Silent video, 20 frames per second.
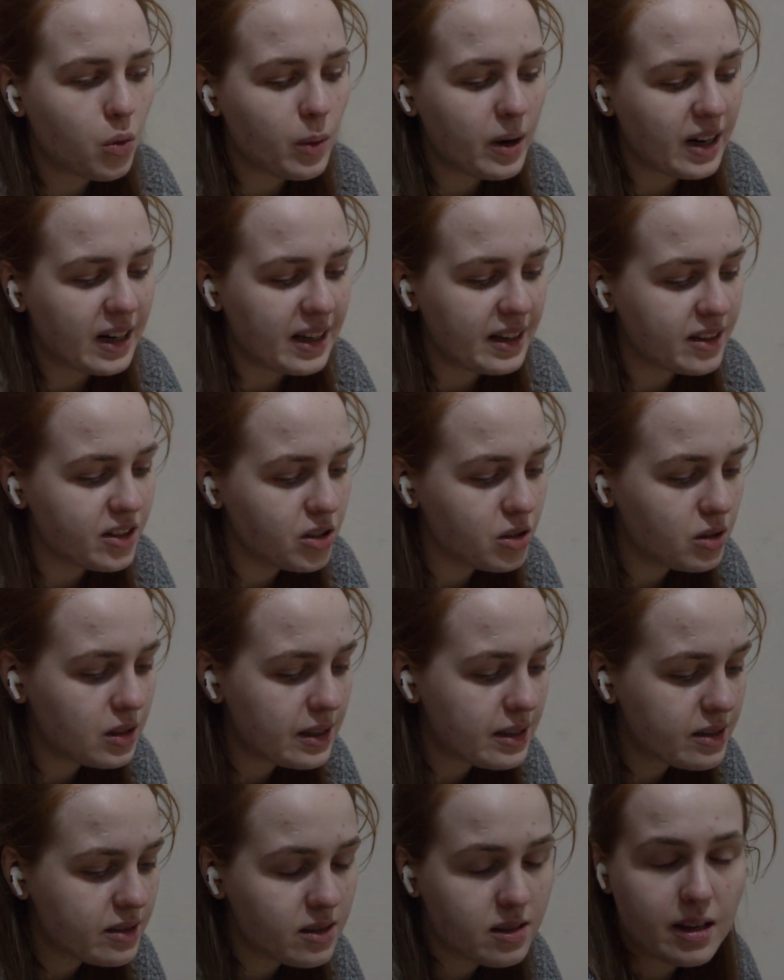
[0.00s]
what a Kindle
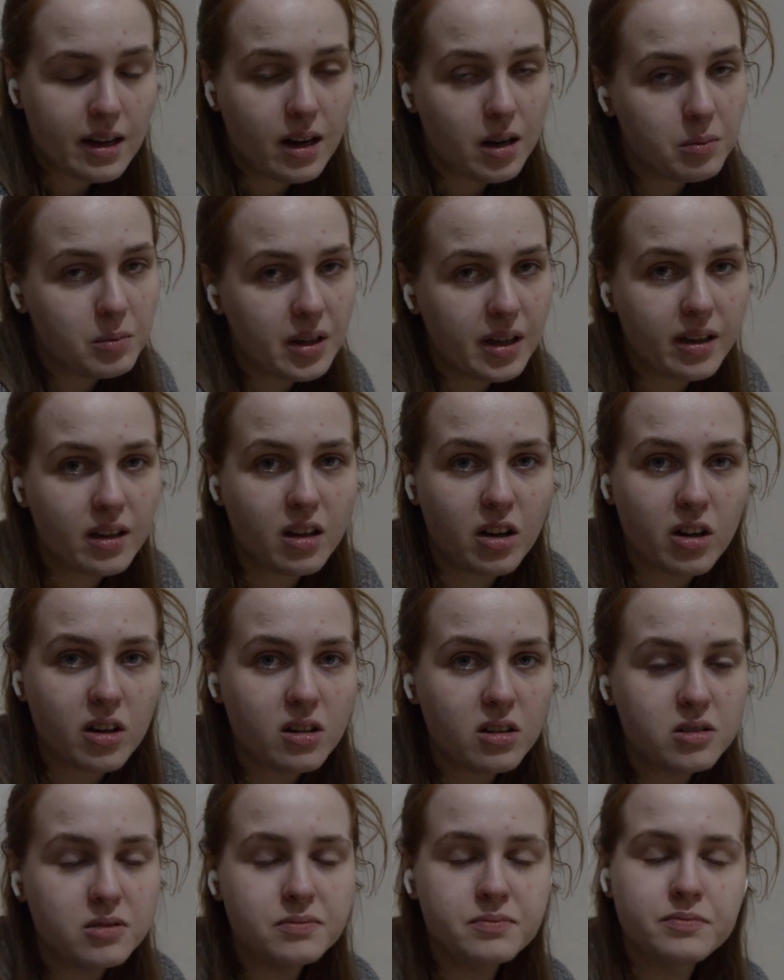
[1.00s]
is, and I'm like,
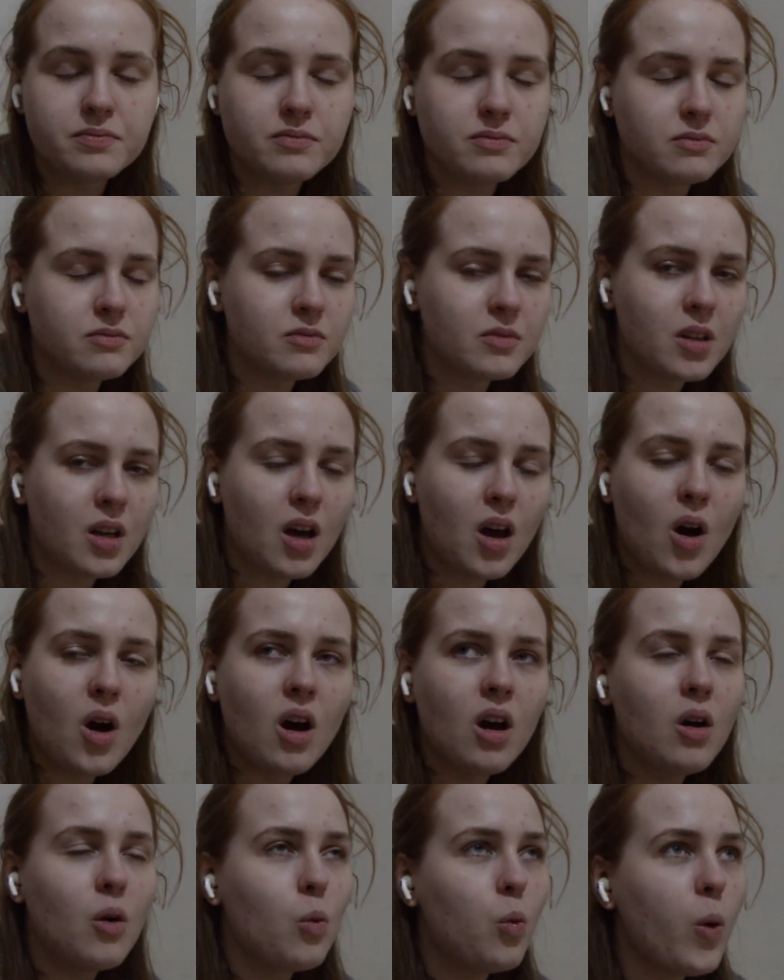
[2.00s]
girl,
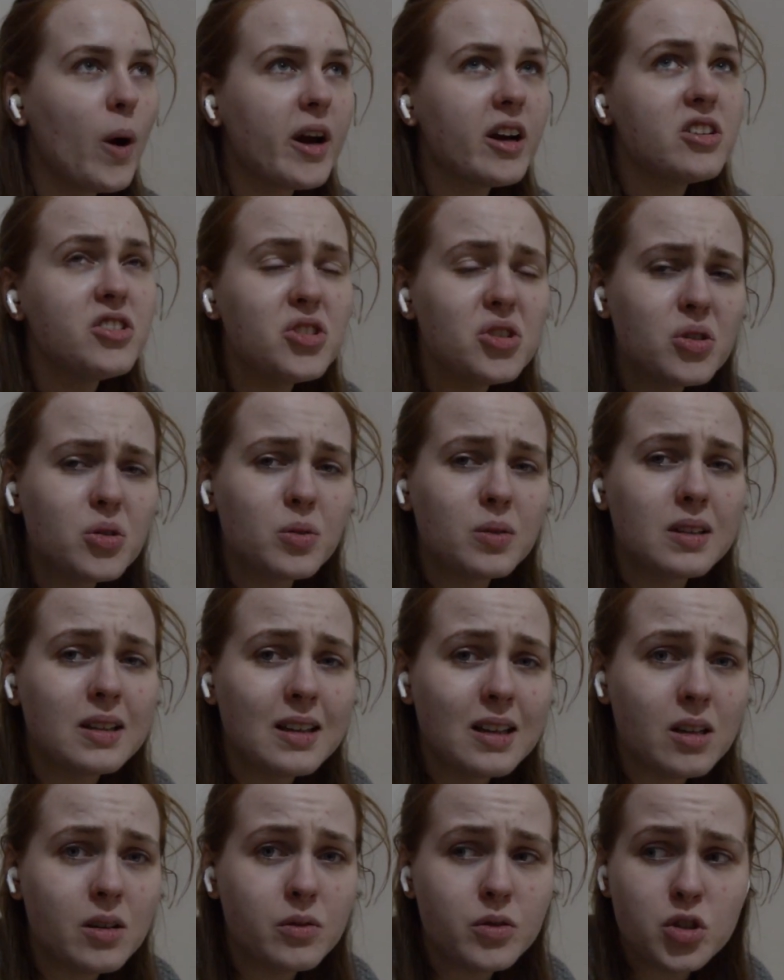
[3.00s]
where do you
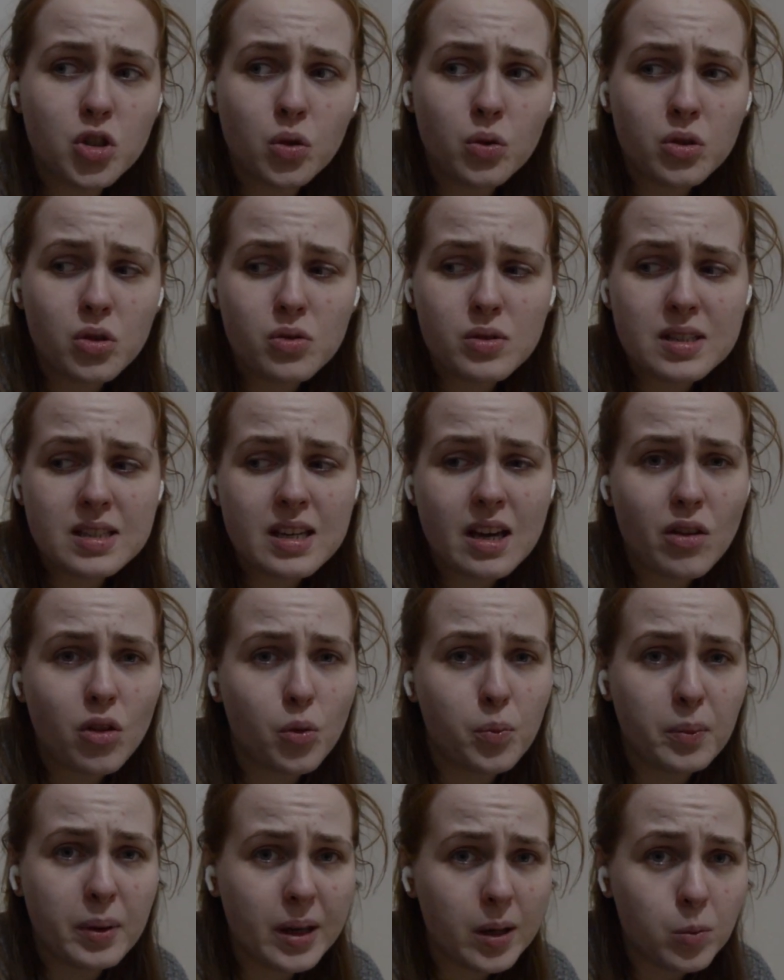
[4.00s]
live? Don't you see other
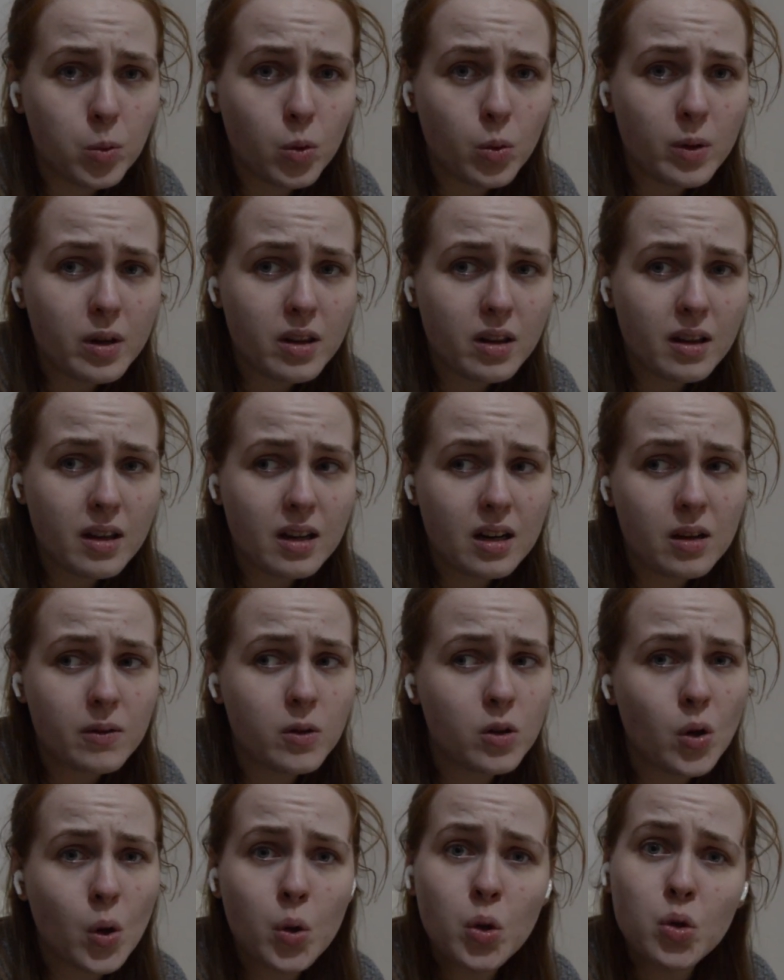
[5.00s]
people with it
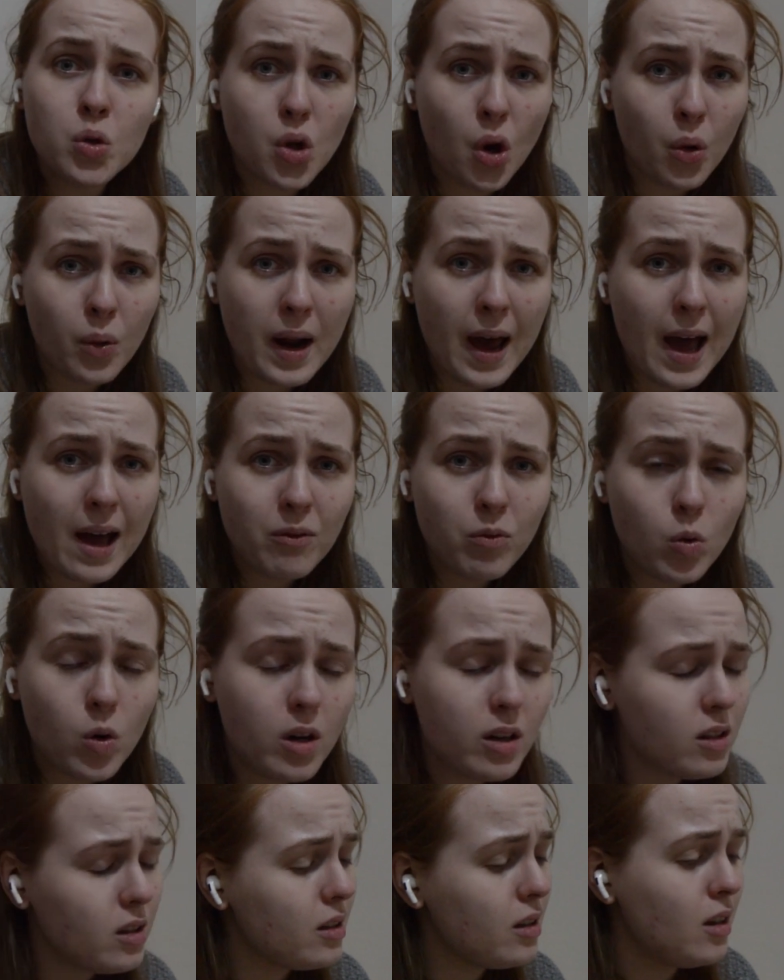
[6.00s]
even though you don't have
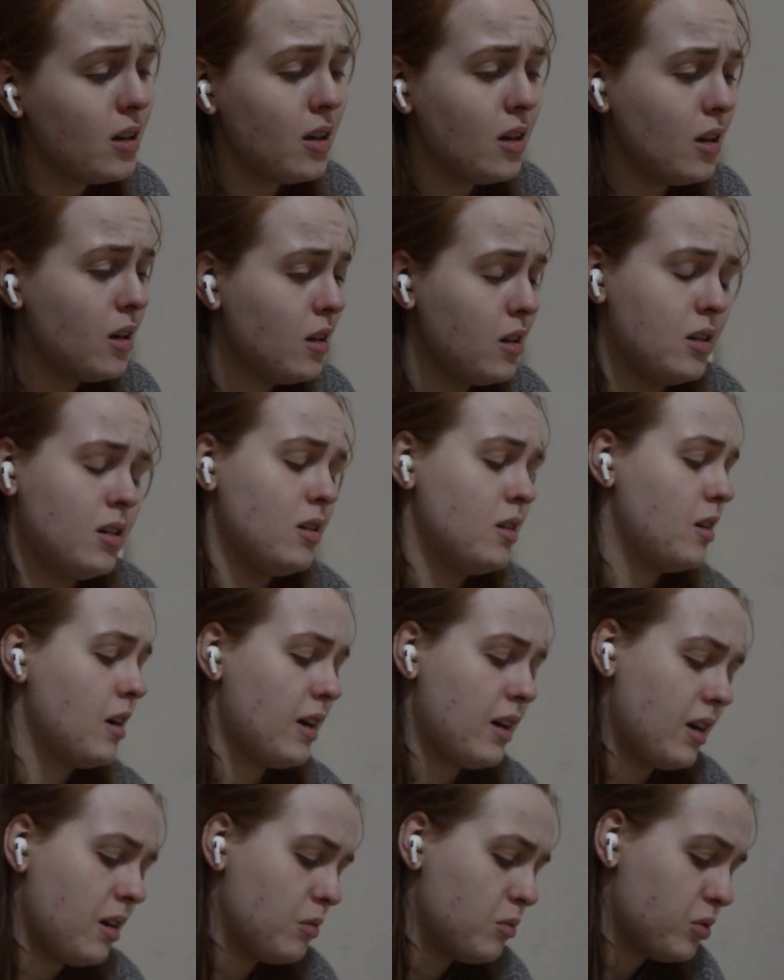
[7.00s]
one? I
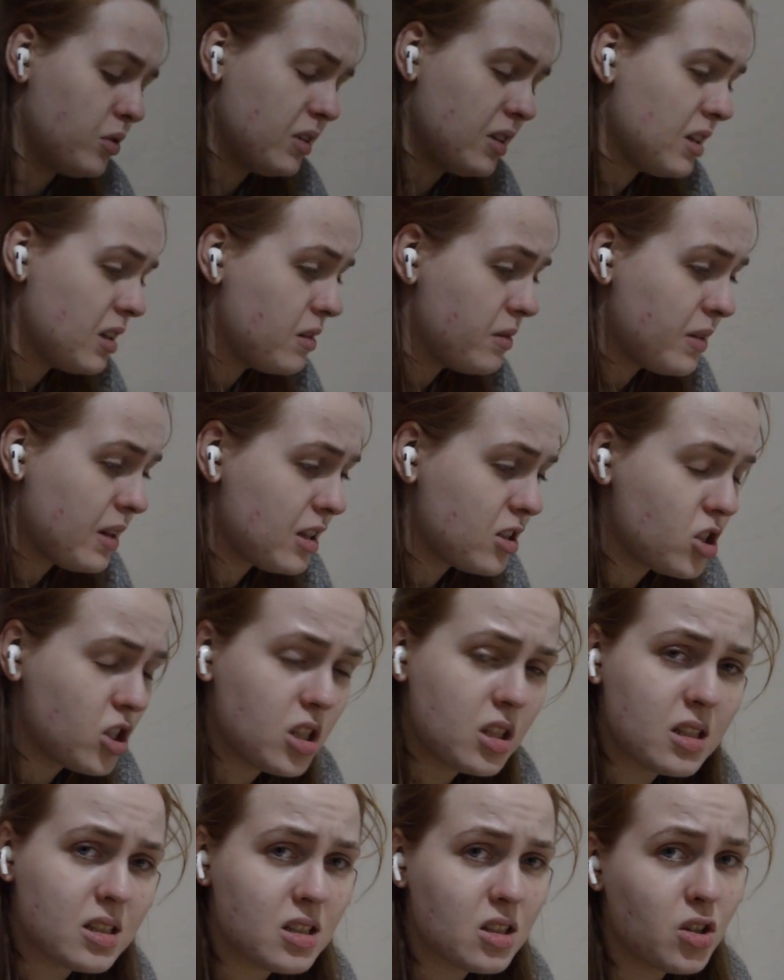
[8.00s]
can't believe that she
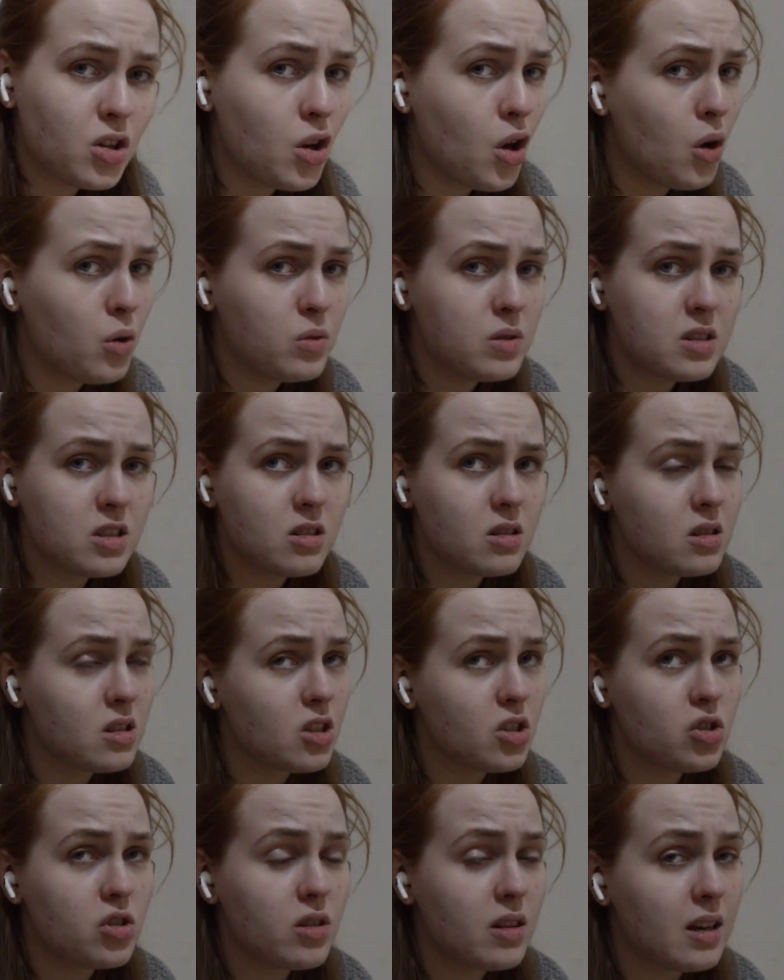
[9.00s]
doesn't know
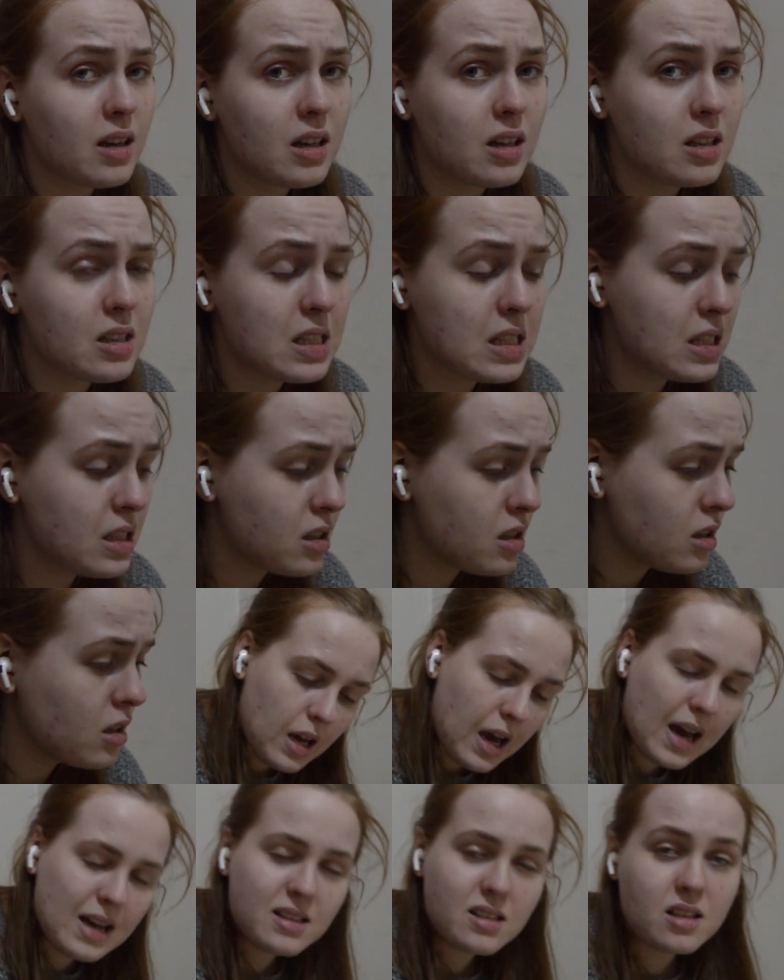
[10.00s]
such things.
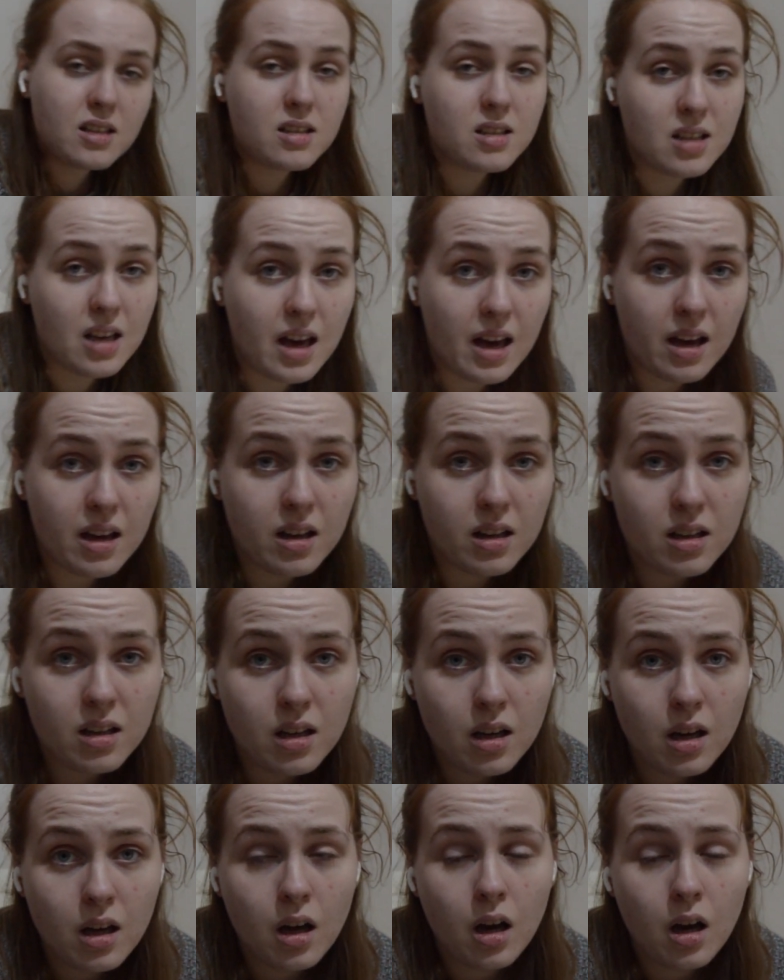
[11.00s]
As I said,